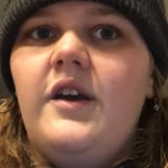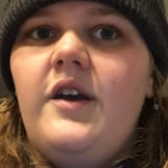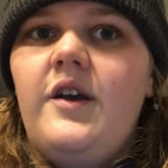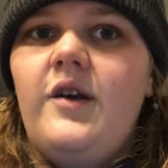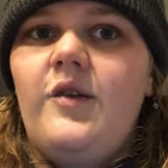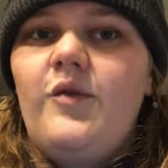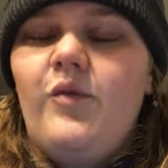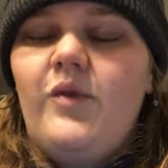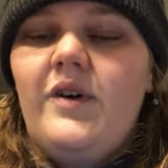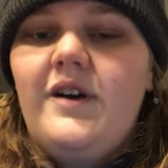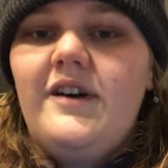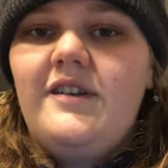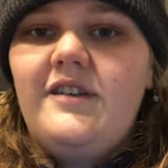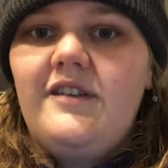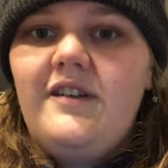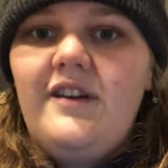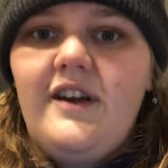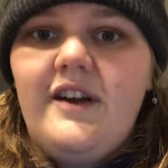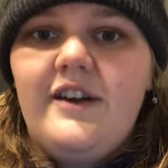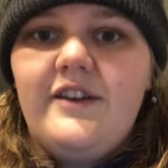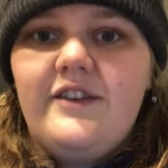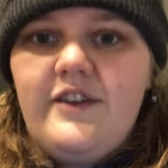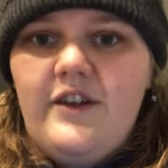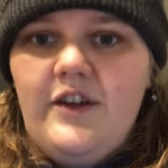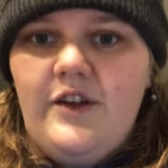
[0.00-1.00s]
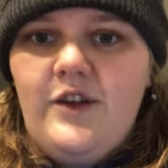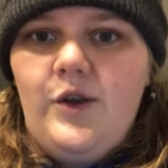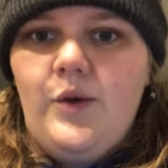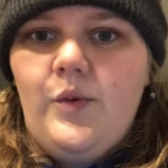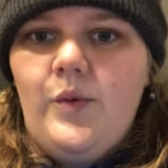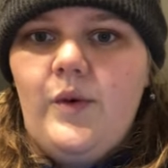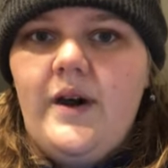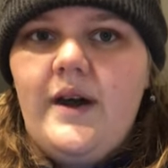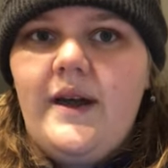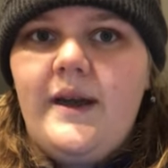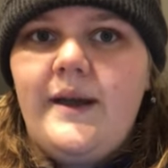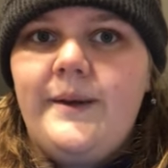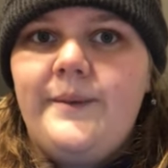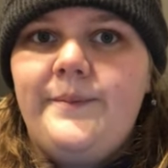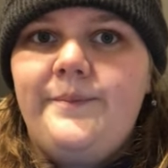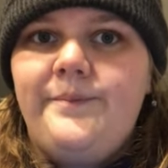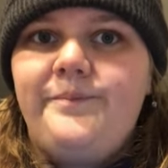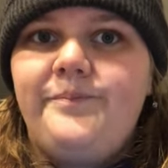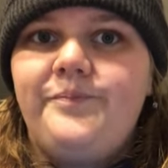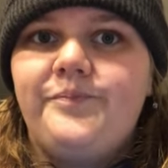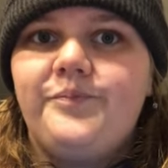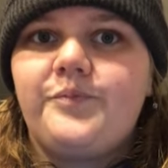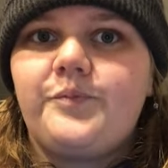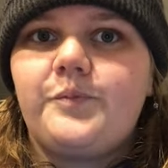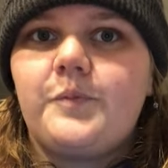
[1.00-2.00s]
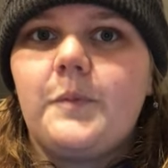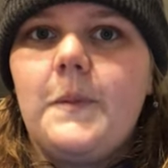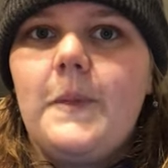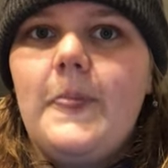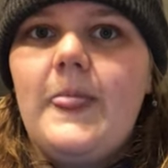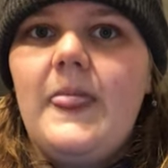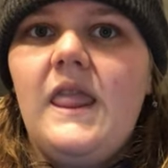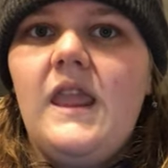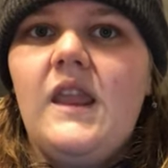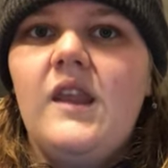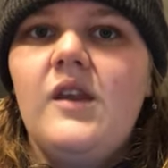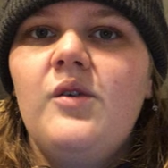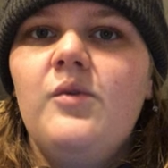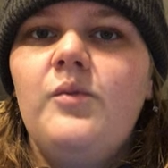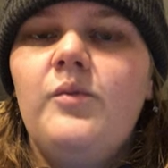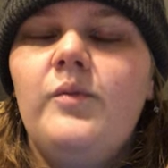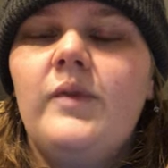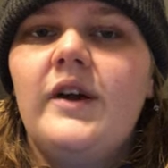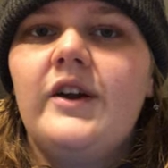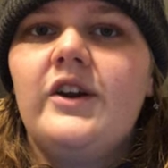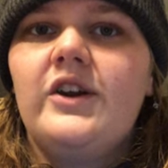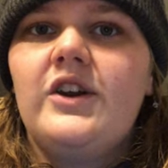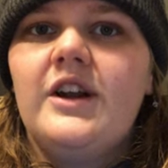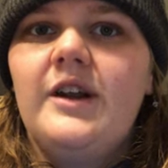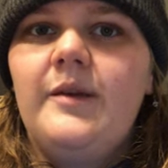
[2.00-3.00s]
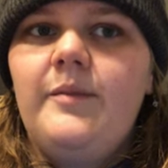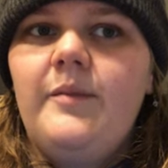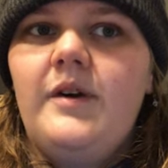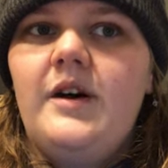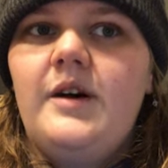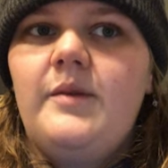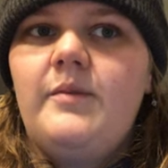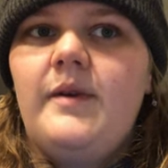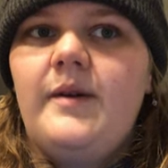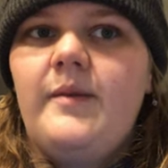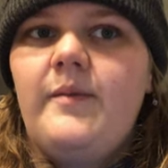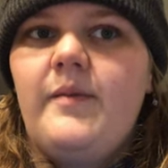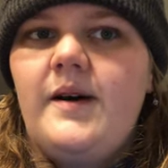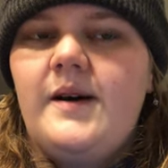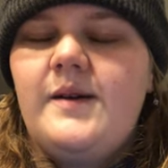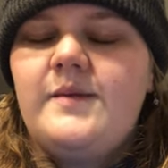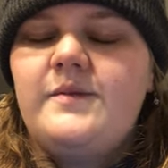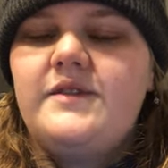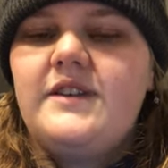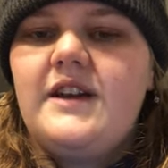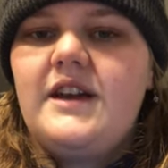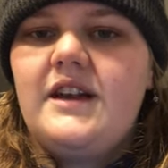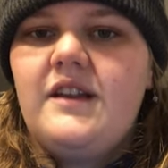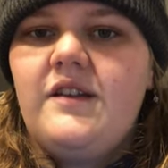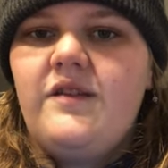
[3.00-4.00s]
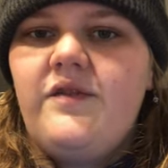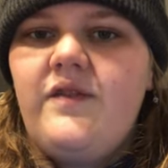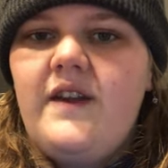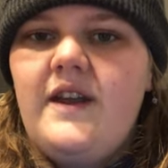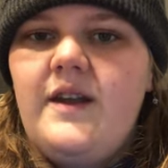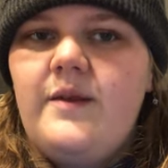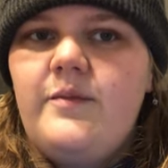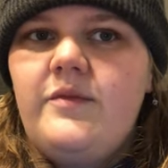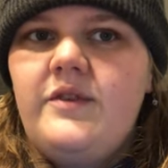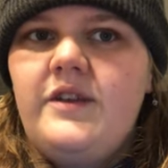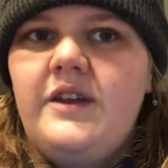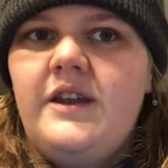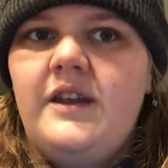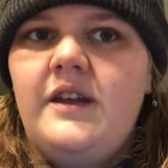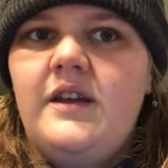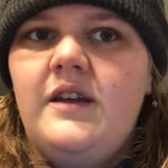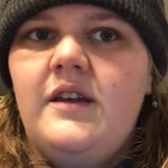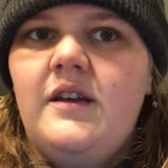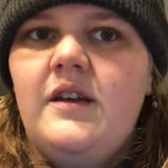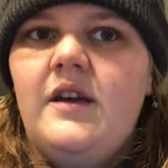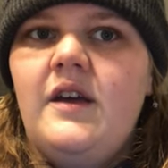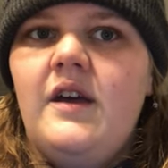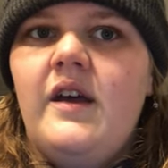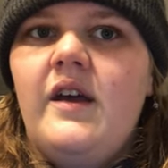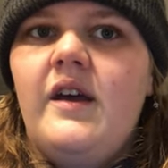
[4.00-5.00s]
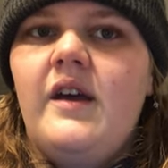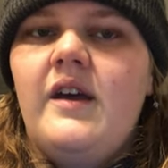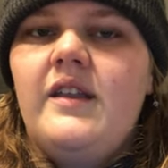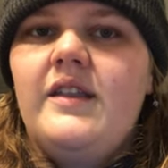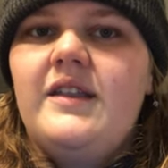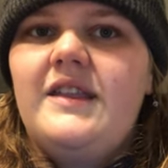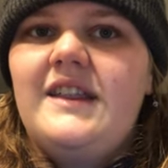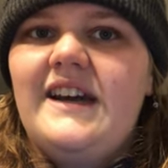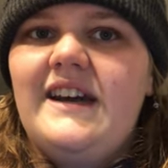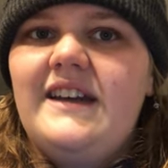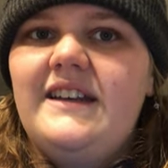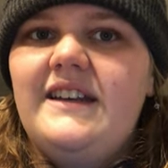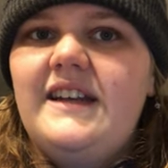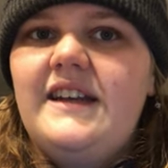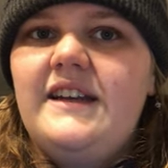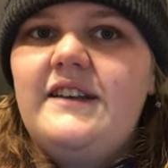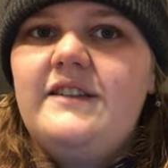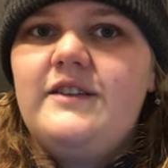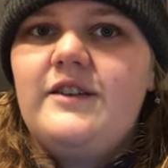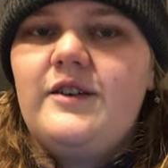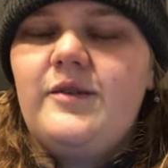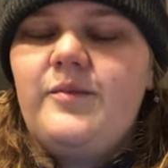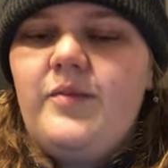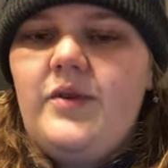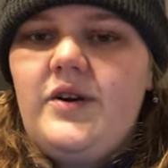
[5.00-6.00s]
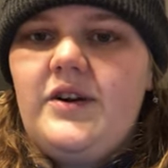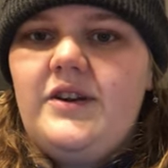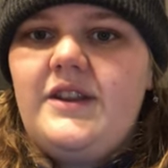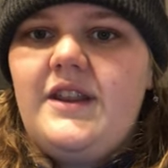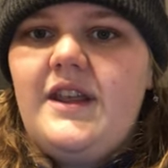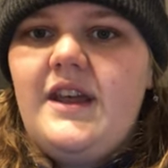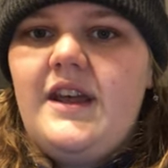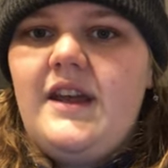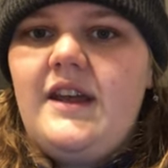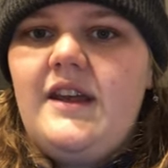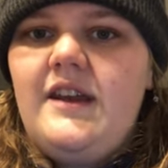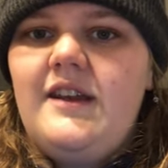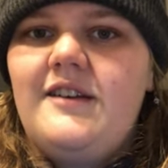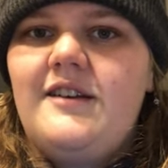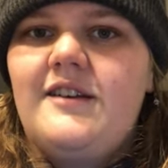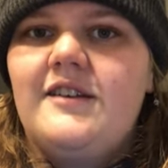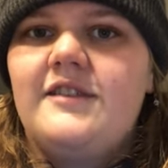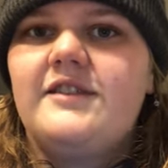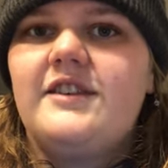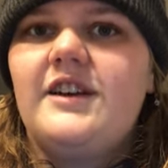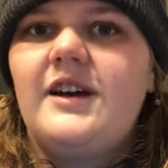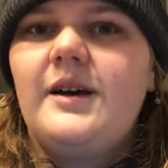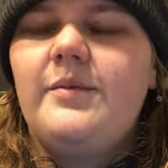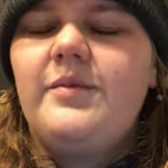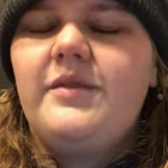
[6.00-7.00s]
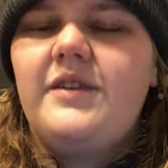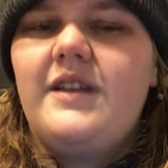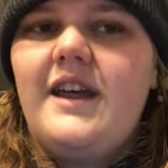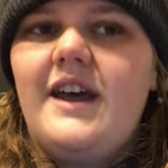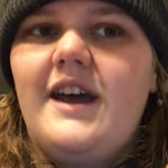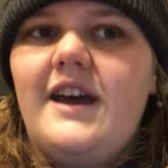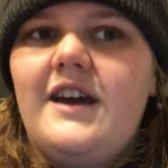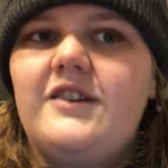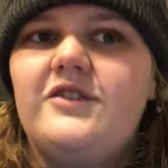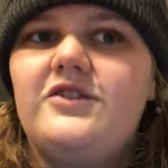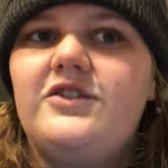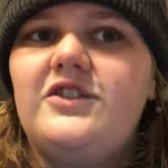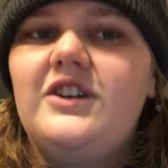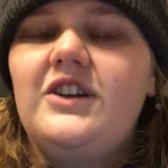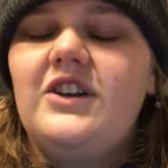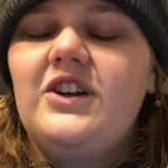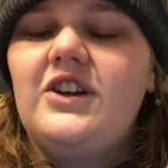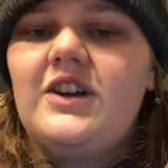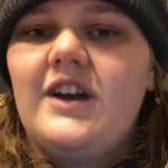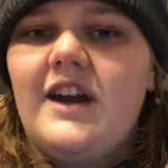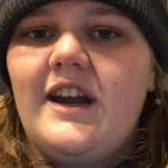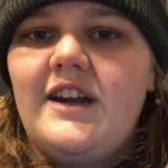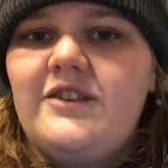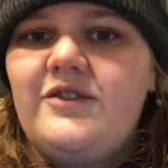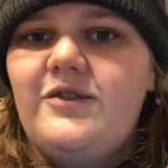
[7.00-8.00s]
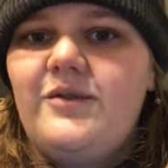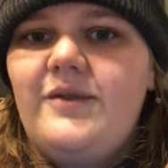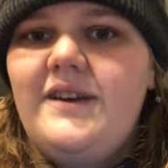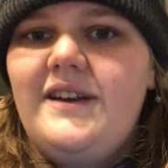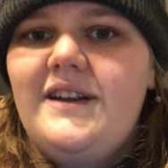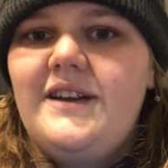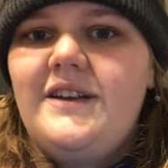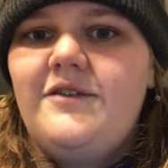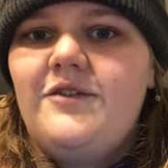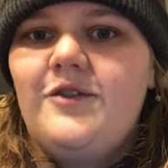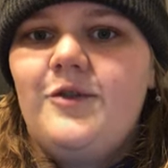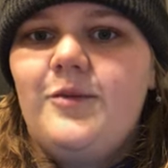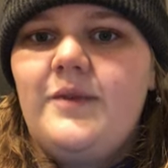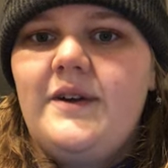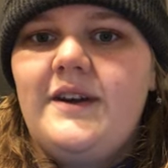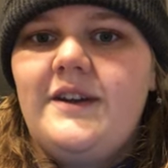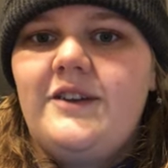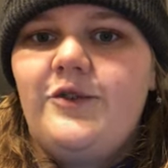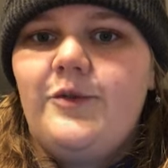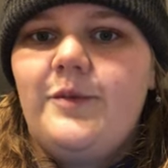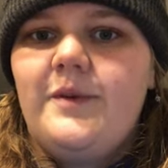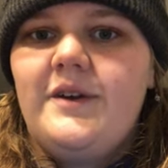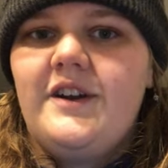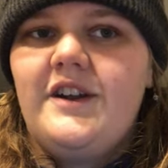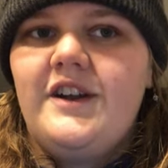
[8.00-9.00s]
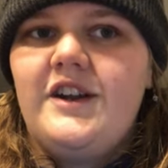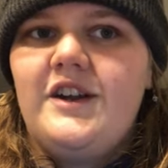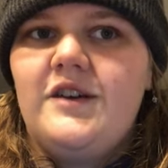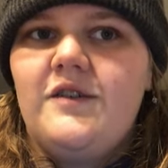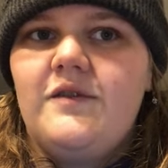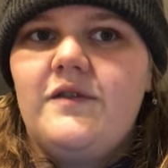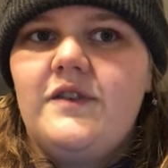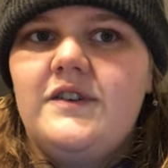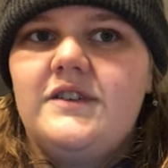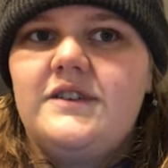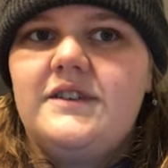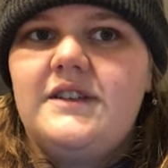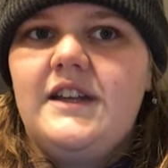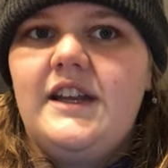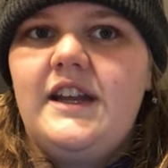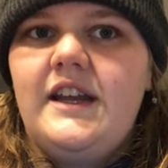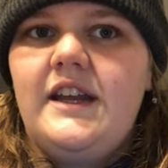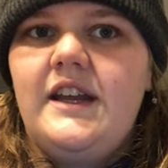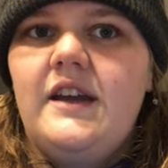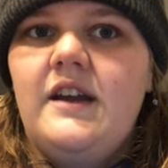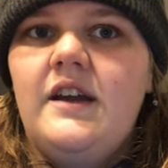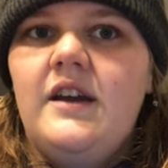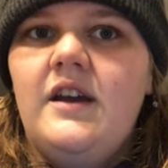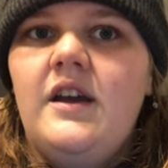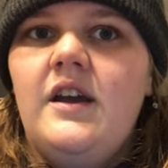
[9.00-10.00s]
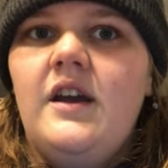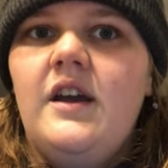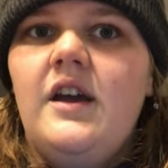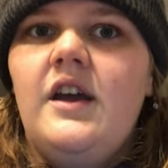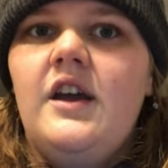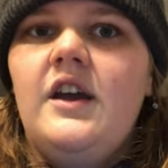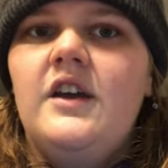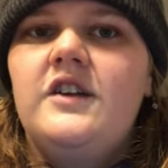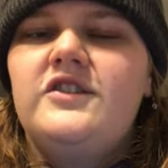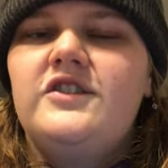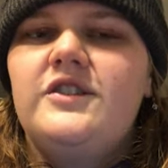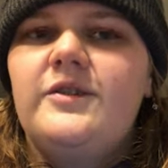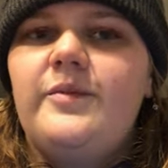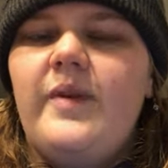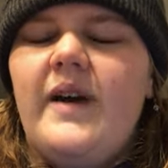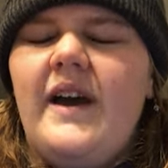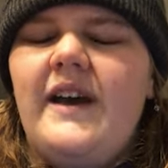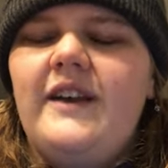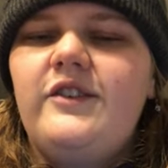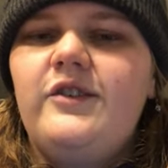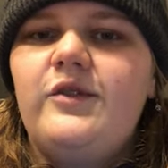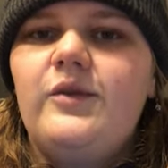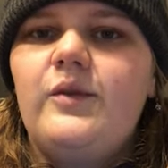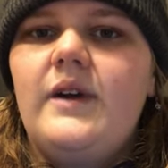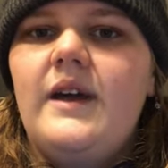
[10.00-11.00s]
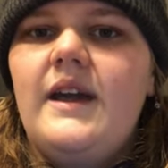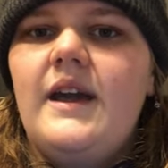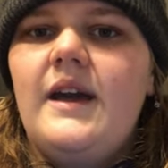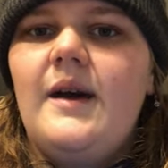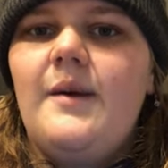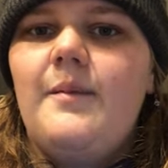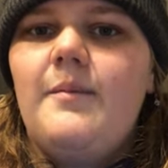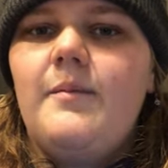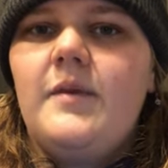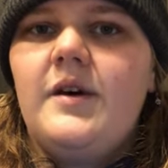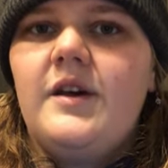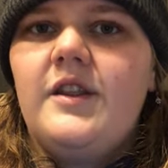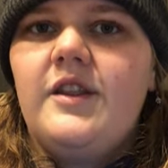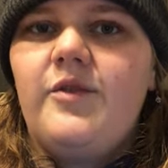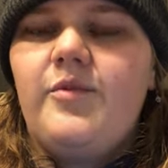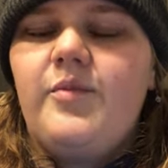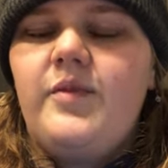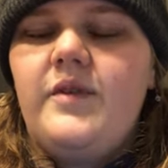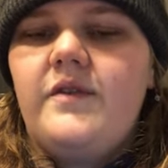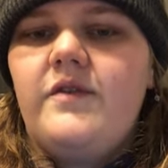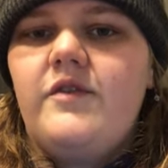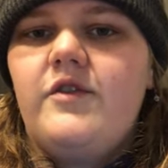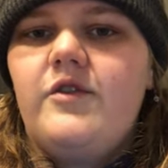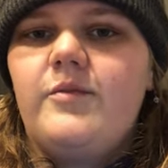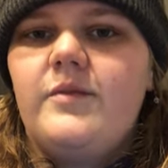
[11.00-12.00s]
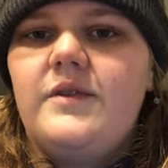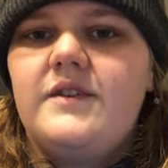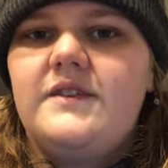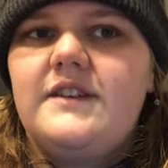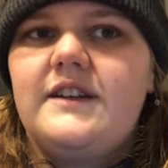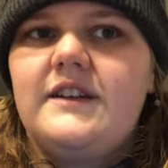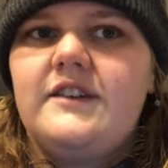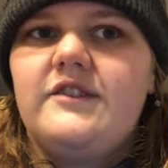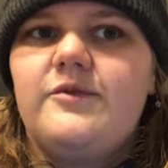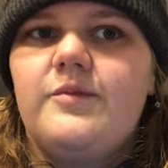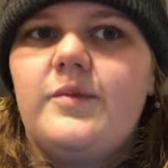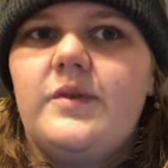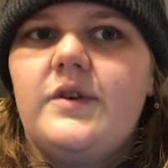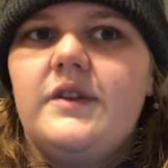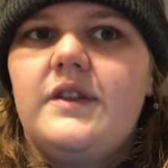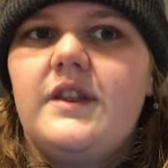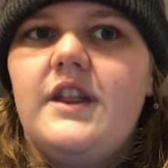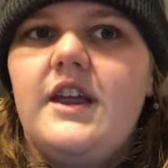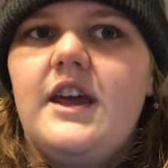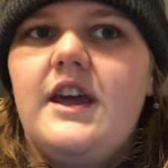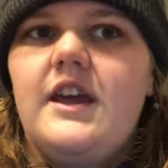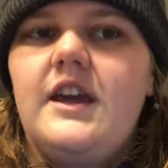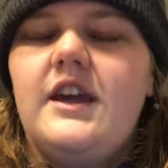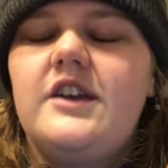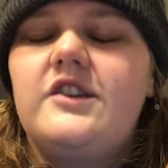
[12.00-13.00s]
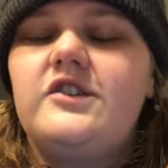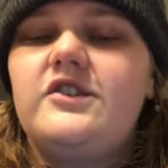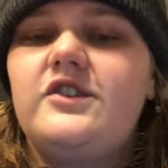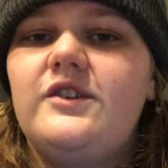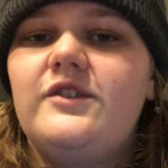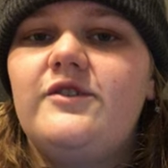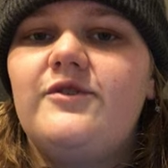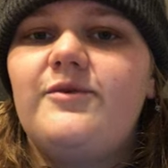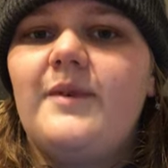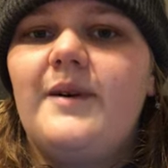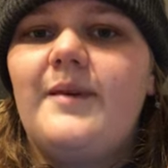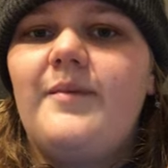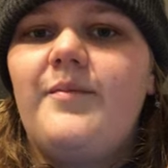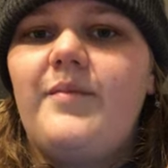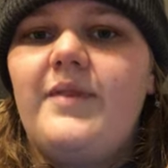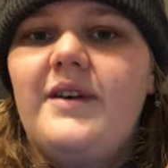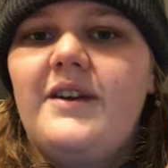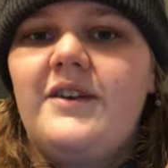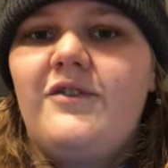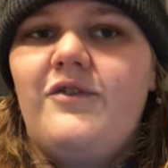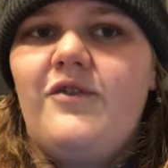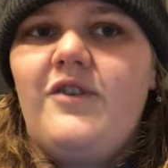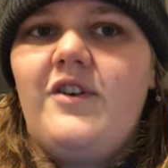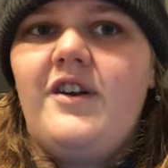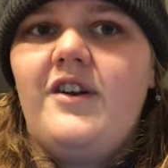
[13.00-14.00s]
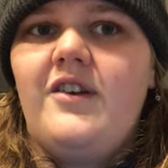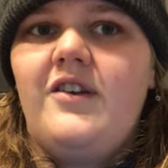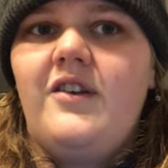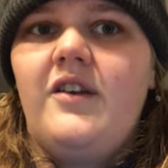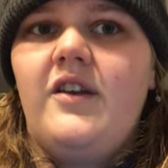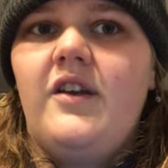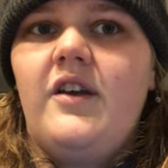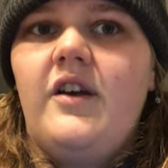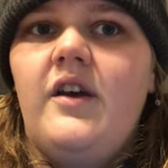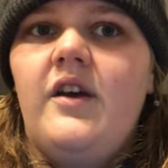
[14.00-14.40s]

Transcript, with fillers: And well, I'll tell you why. My grandma on my mom's side of the family, that day is her birthday, and on top of that, she graduated from Asbury University. She passed away a month before my sixth birthday, and she was my best friend.